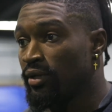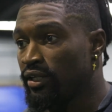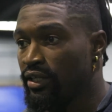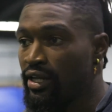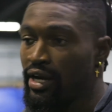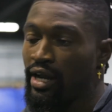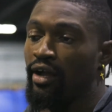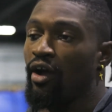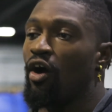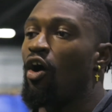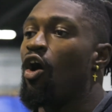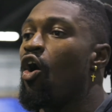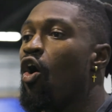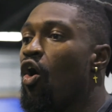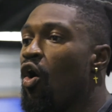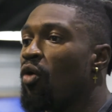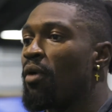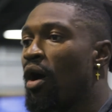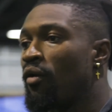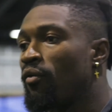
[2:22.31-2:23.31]
Then I go
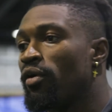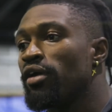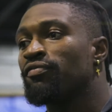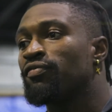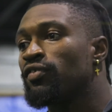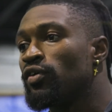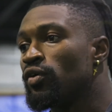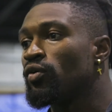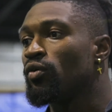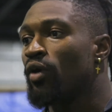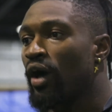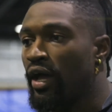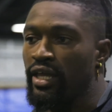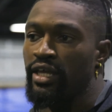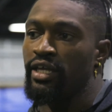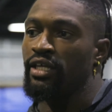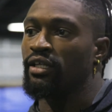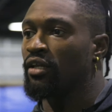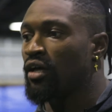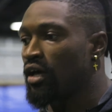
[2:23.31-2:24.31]
home, I refuel, I
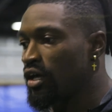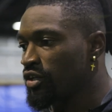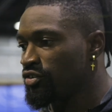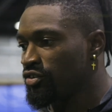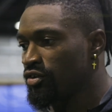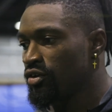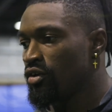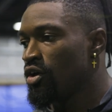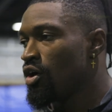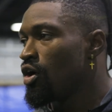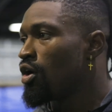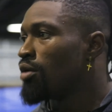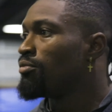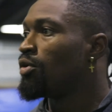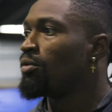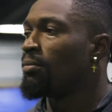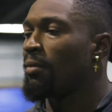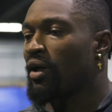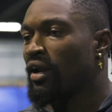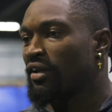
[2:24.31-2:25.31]
eat lunch,
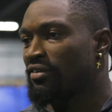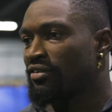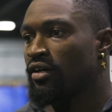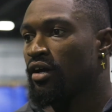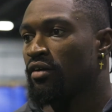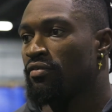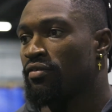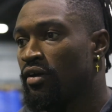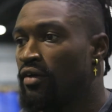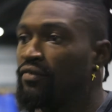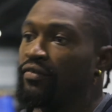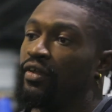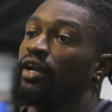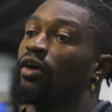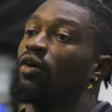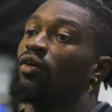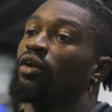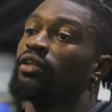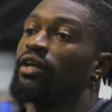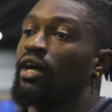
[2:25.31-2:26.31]
boom, all that stuff. Then I go
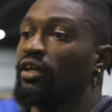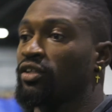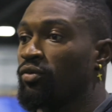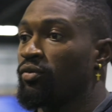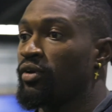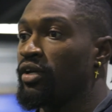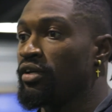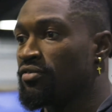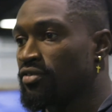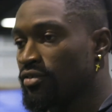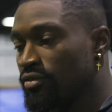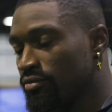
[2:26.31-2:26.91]
to Dr. Reese.